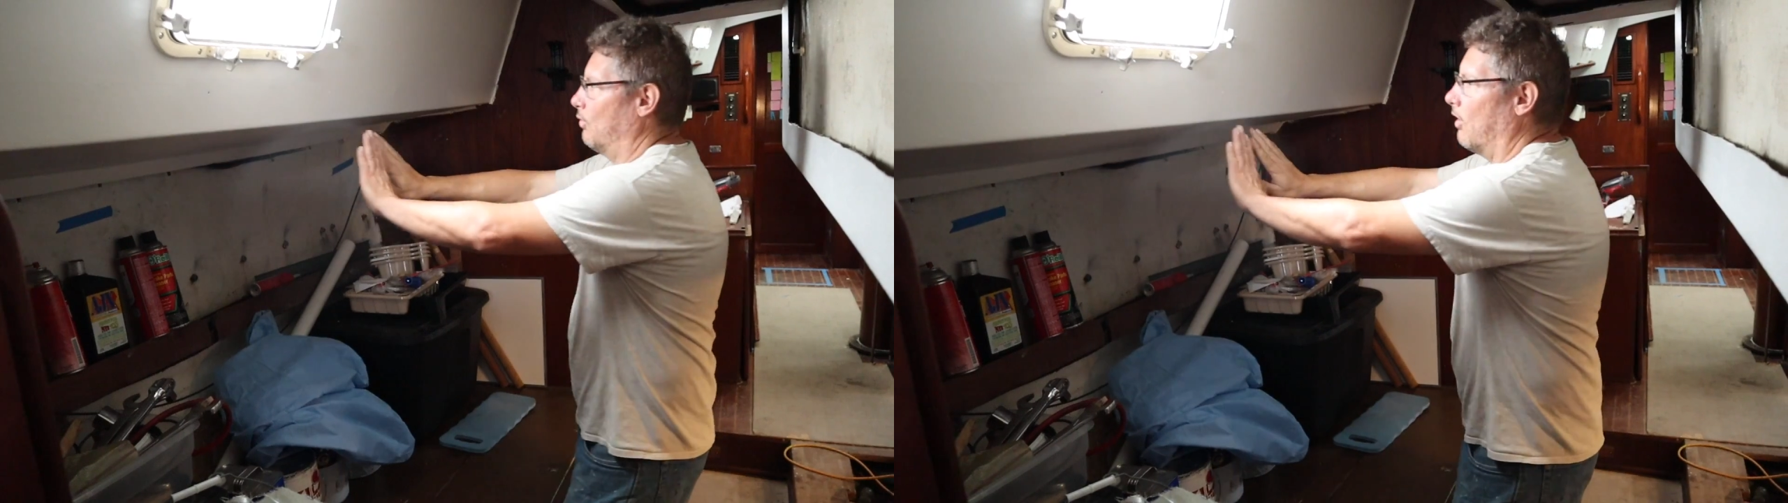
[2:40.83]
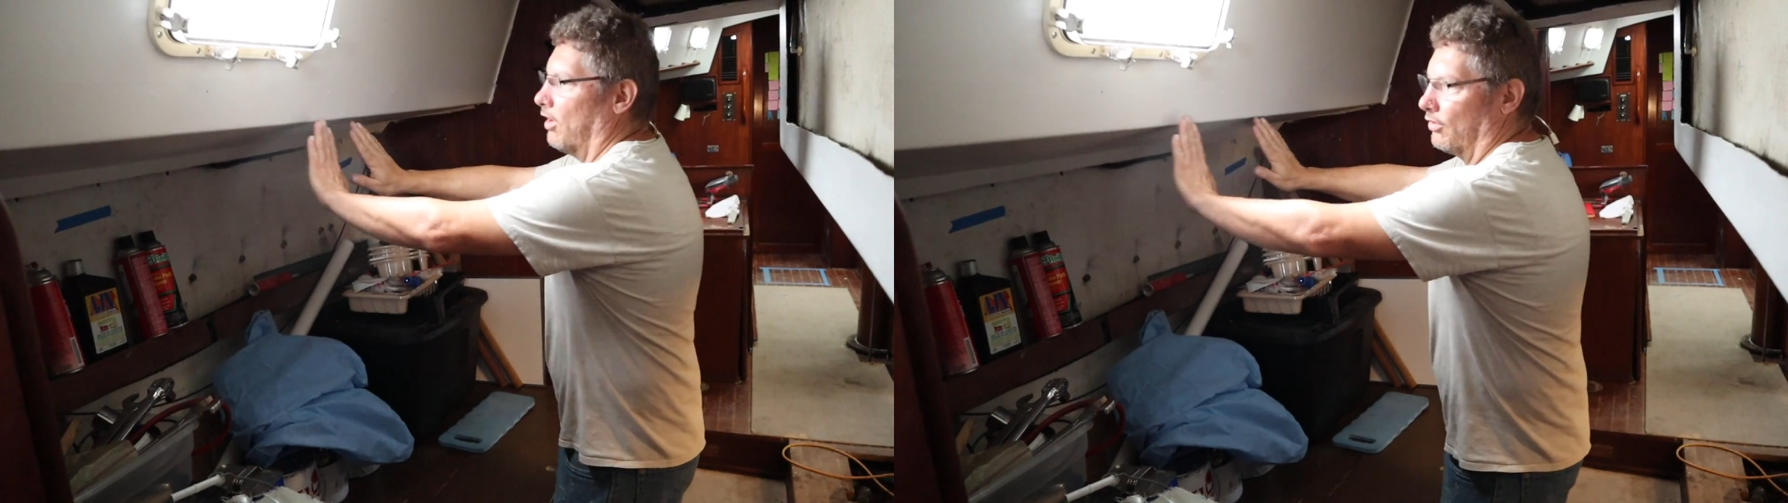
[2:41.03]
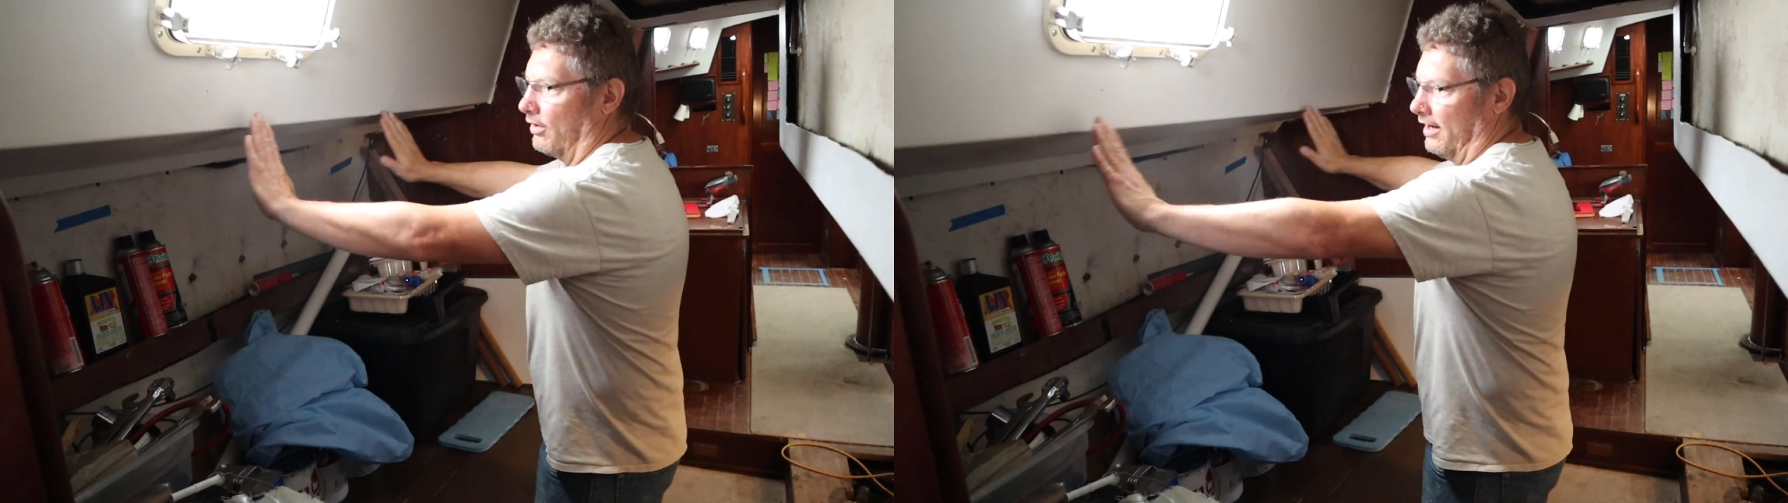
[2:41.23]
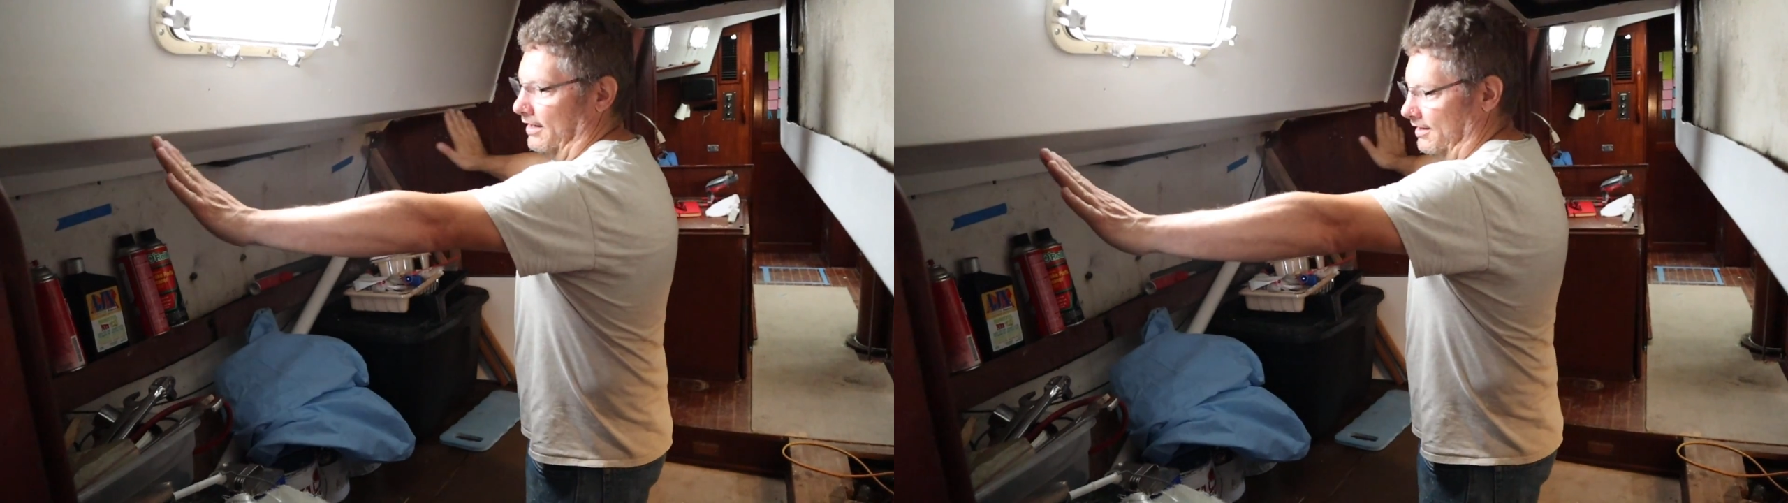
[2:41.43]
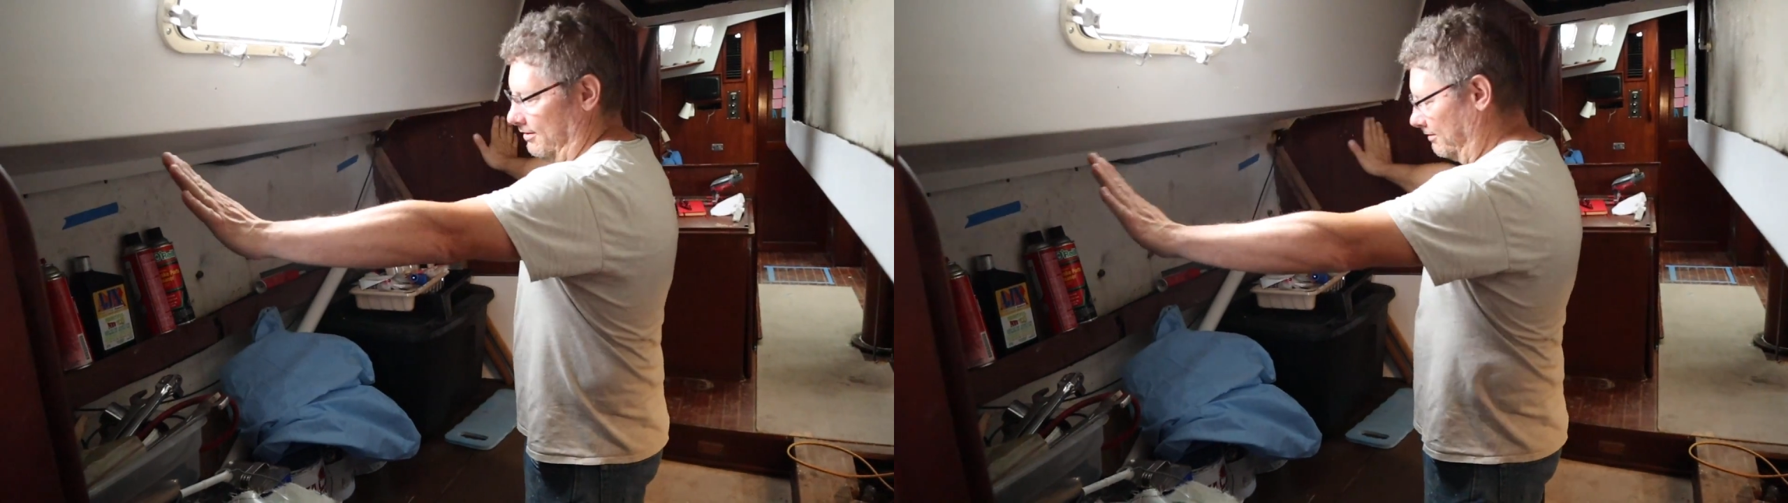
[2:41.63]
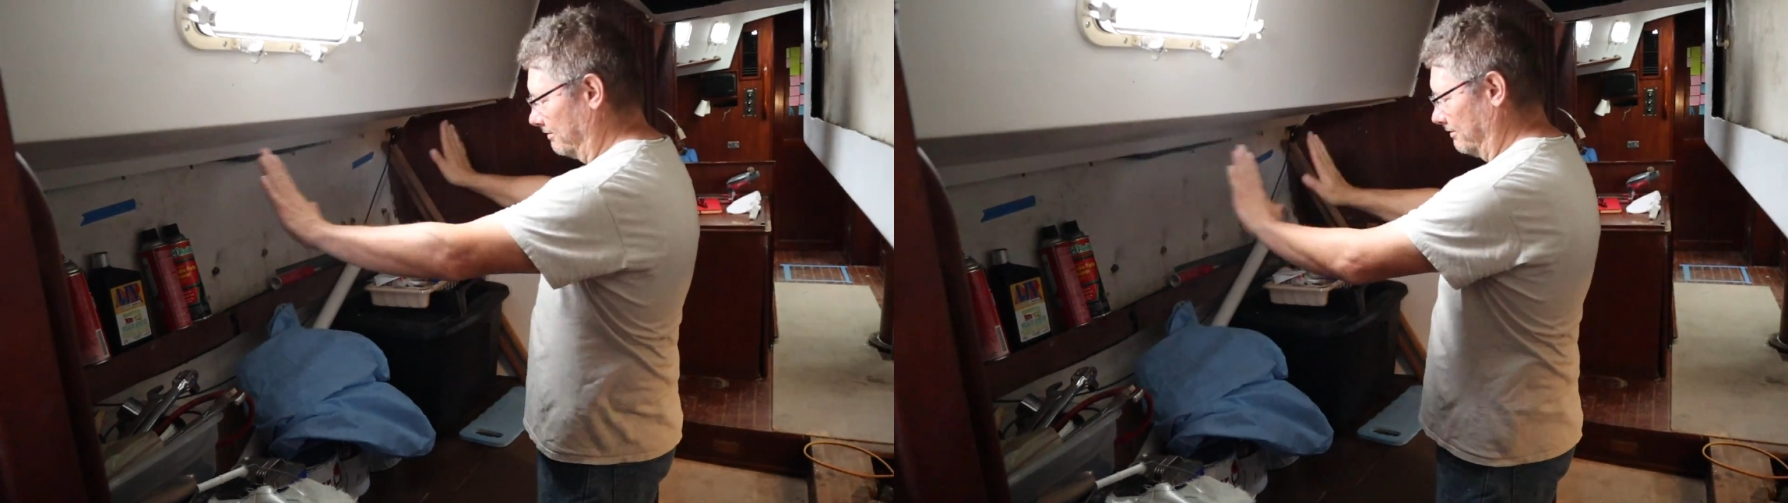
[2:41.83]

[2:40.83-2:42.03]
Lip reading: wall right here.